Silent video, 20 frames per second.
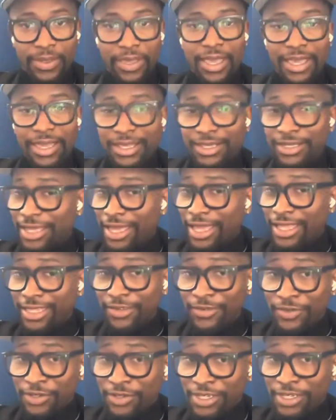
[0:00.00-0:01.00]
and I
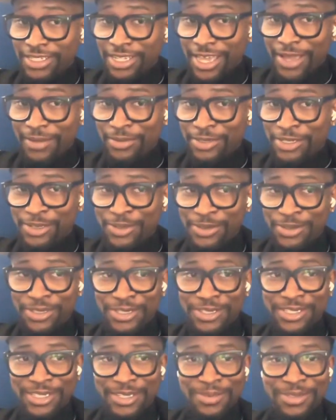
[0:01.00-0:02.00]
love a good time too. So
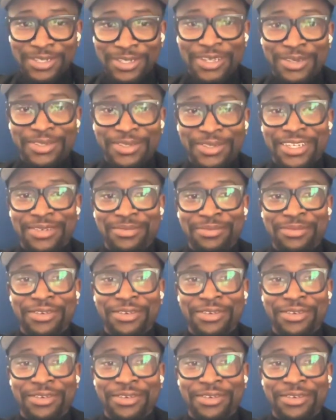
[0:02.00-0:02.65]
sometimes I can get